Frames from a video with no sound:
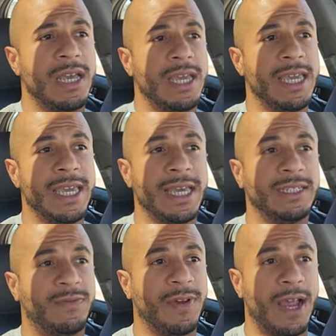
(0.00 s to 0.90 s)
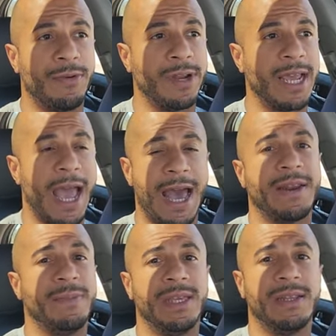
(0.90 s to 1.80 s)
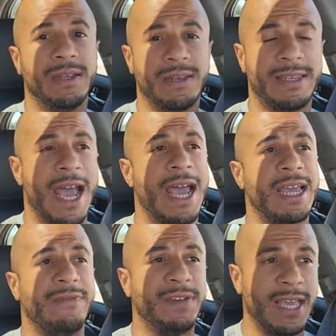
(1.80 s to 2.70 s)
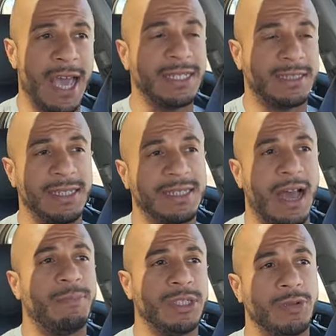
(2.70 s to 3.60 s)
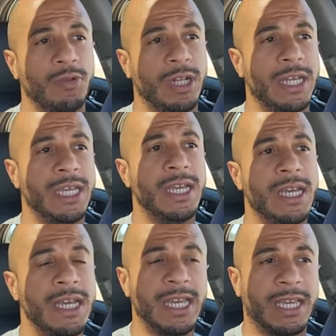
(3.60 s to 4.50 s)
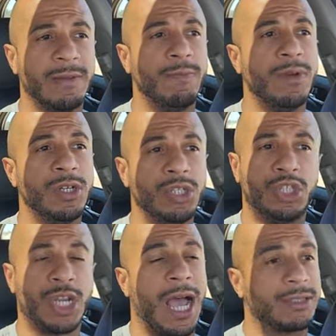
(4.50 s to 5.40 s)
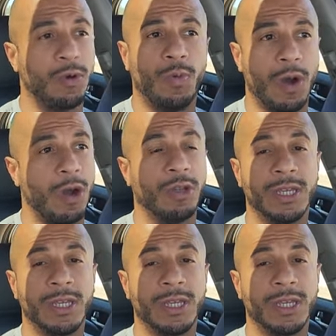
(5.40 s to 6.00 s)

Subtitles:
He is very adamant that if he has this opportunity, he can shock the world.